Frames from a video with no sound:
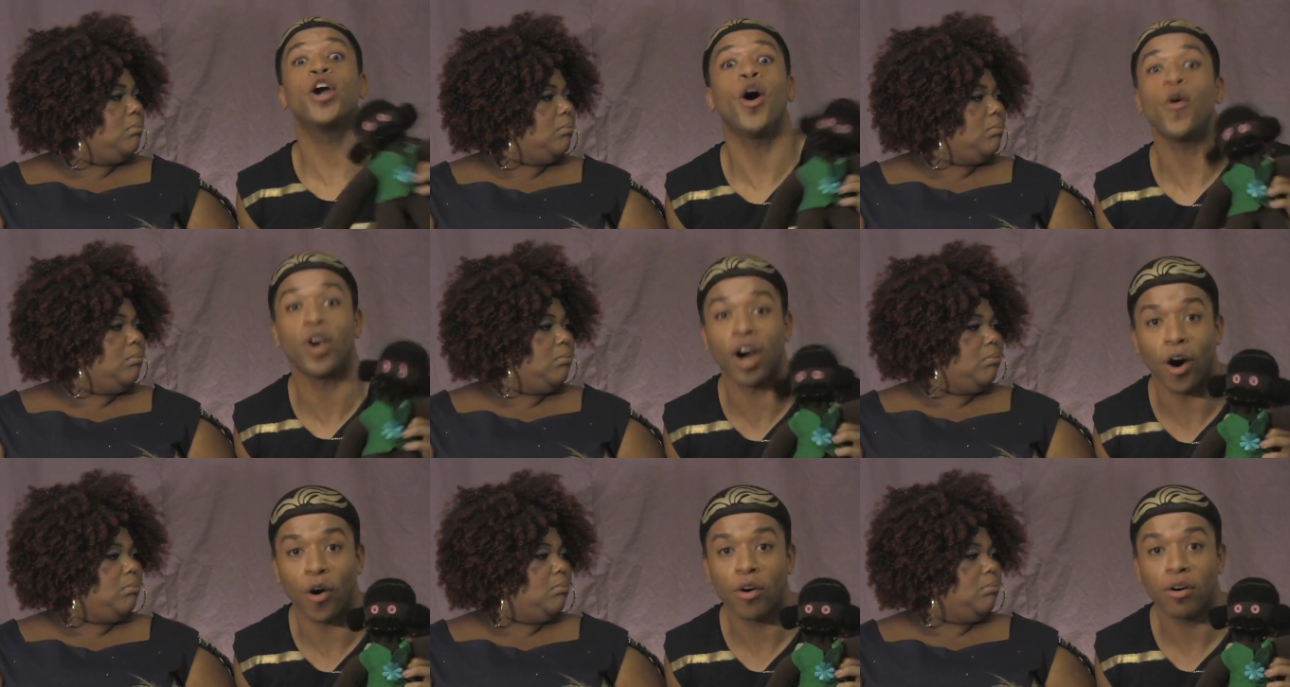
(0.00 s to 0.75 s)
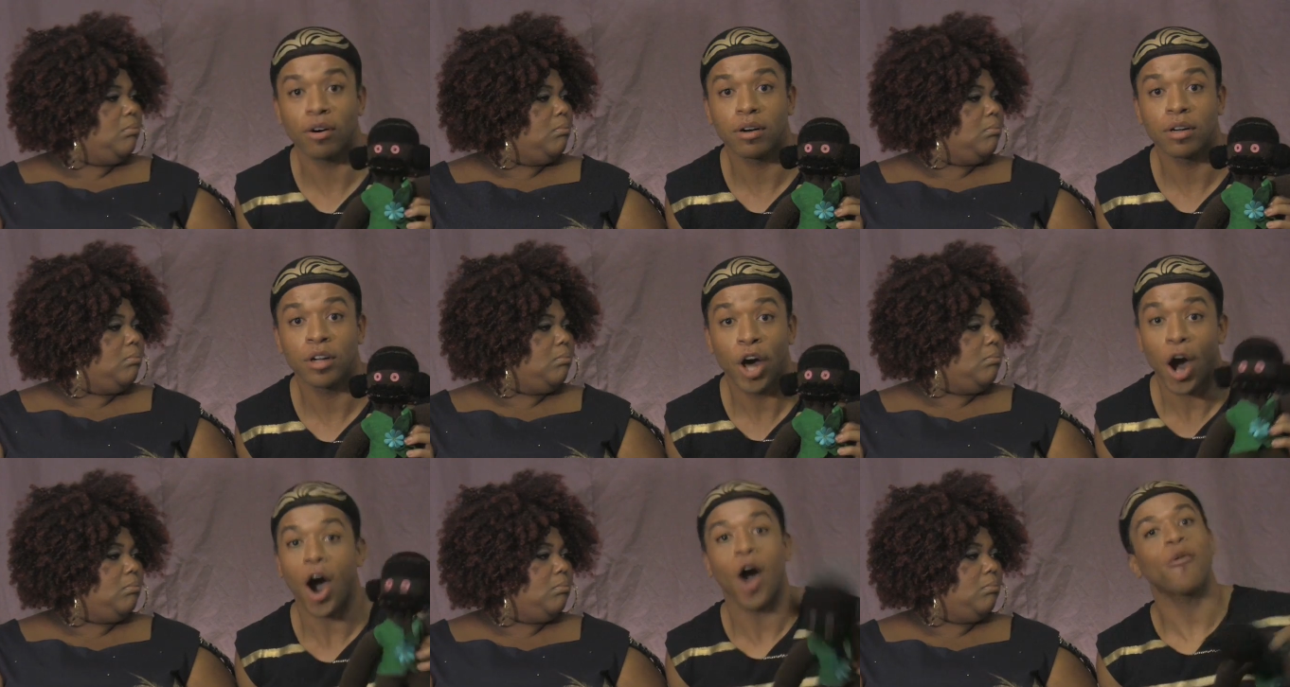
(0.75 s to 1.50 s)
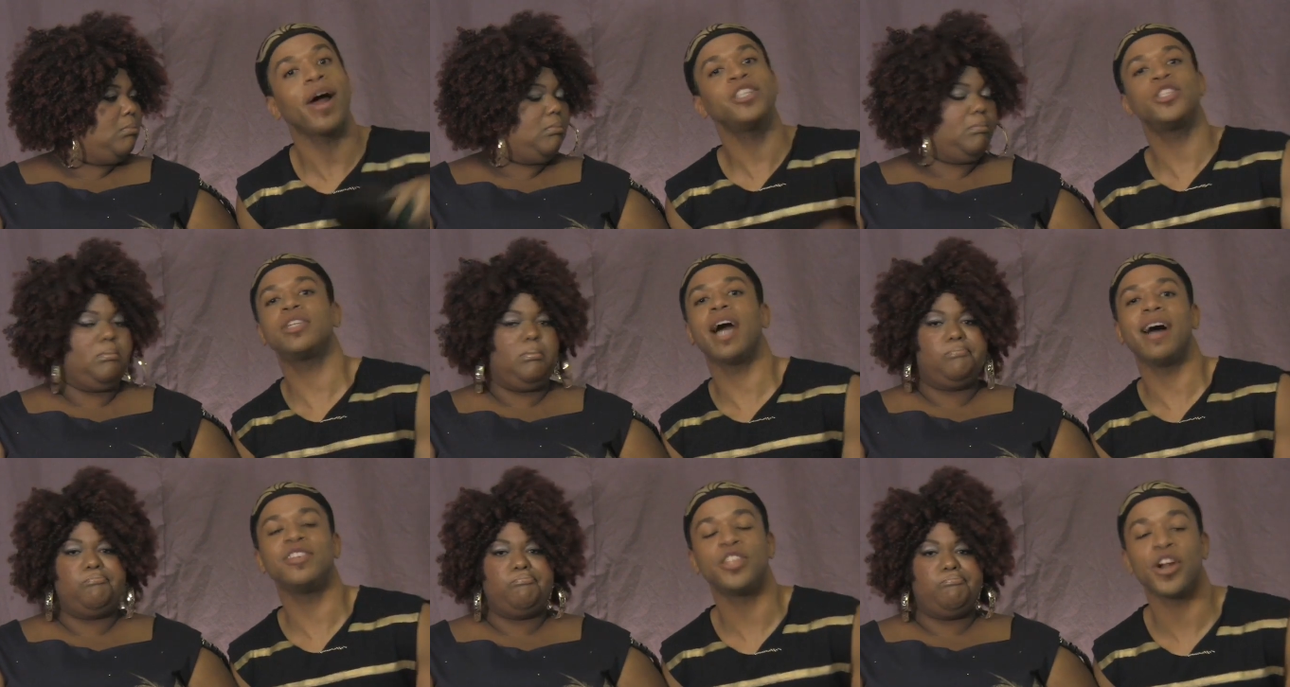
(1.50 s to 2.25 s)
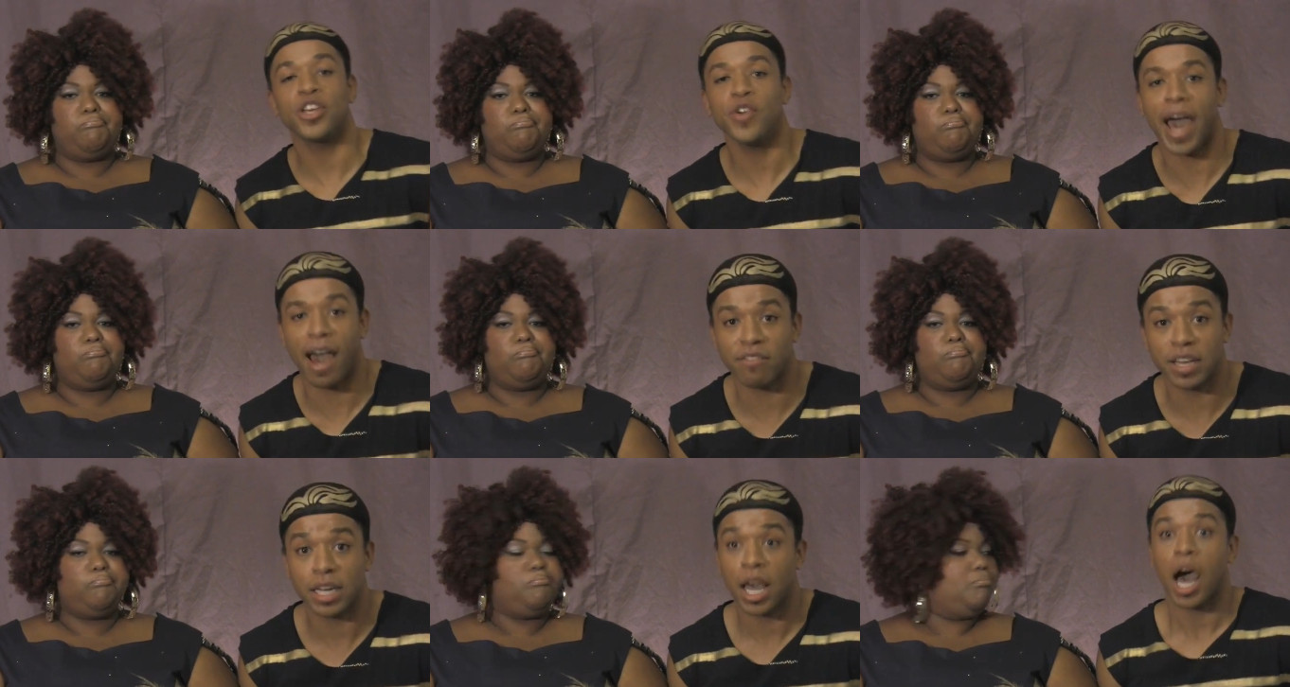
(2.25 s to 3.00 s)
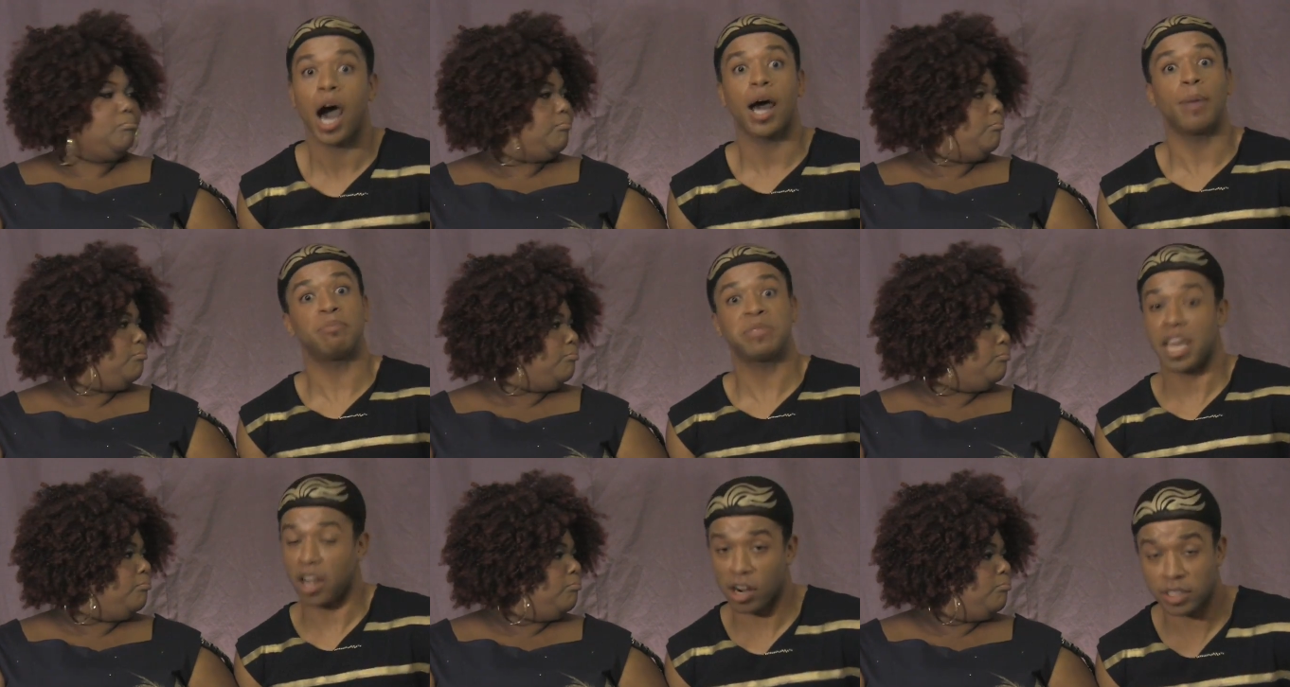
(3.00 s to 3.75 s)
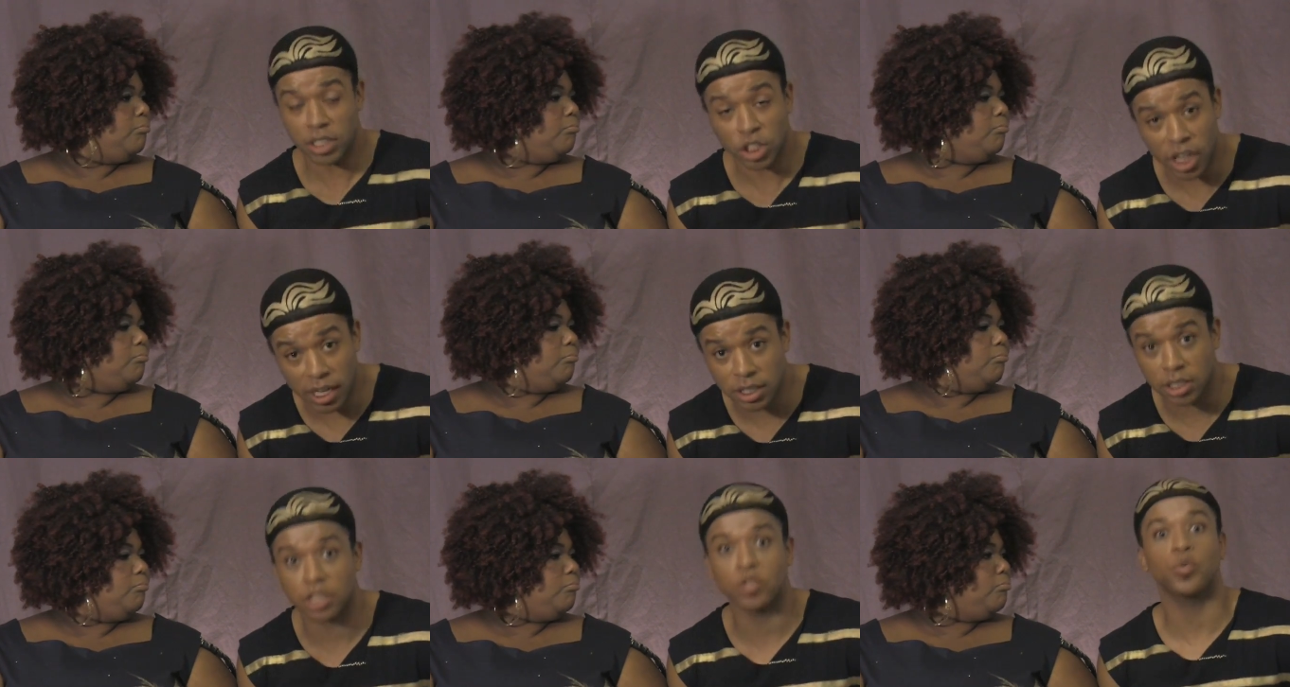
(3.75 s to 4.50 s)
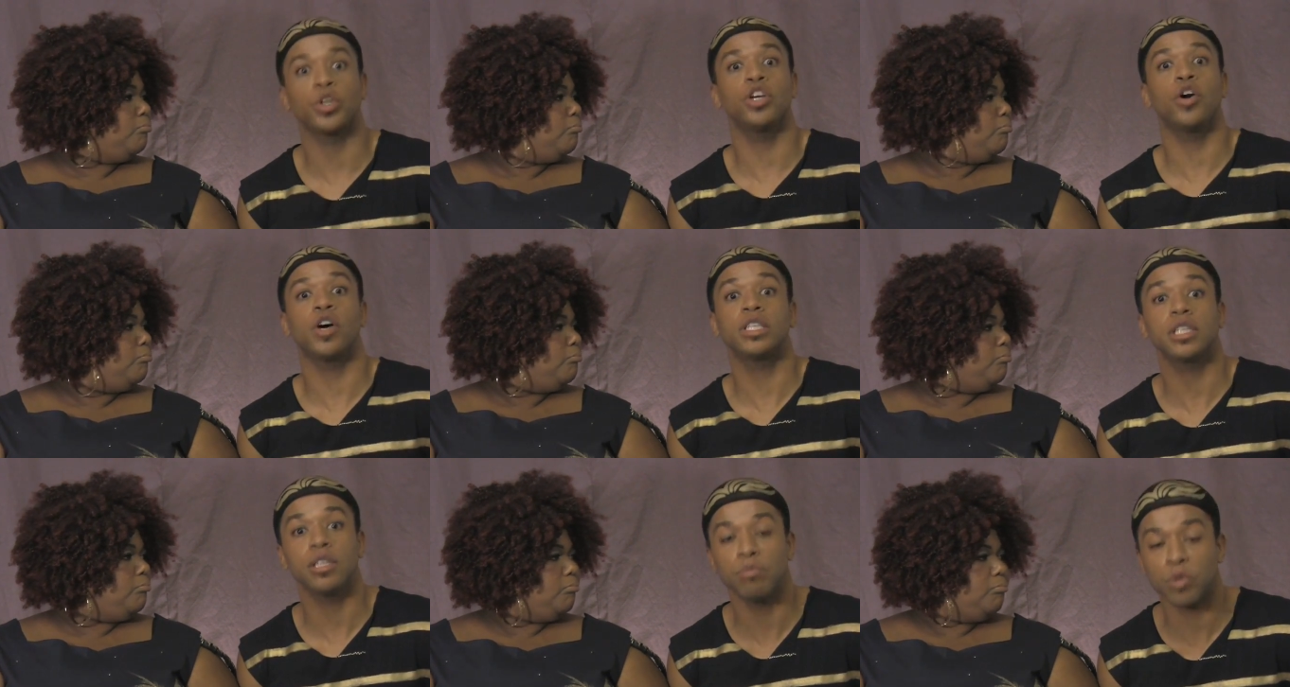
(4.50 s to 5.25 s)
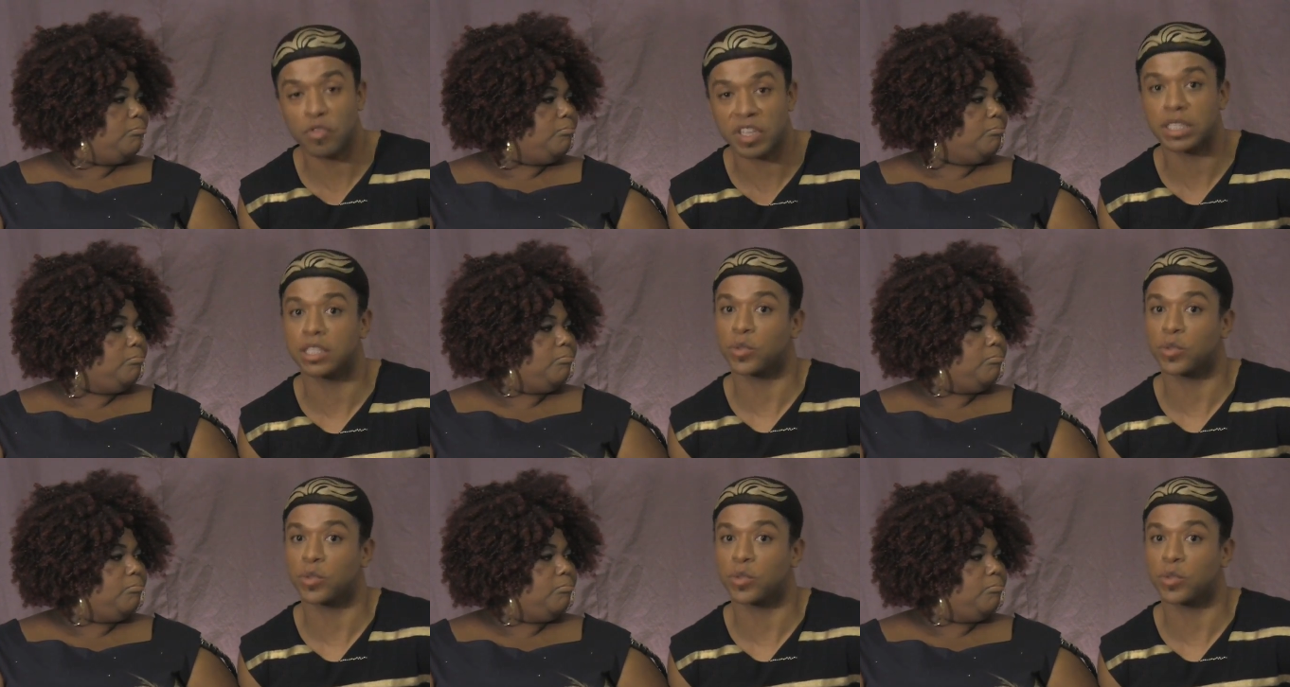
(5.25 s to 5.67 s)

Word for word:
Speaker 1: Go Go. All right, you guys, there you have it. Take our suggestions when you're going to the movies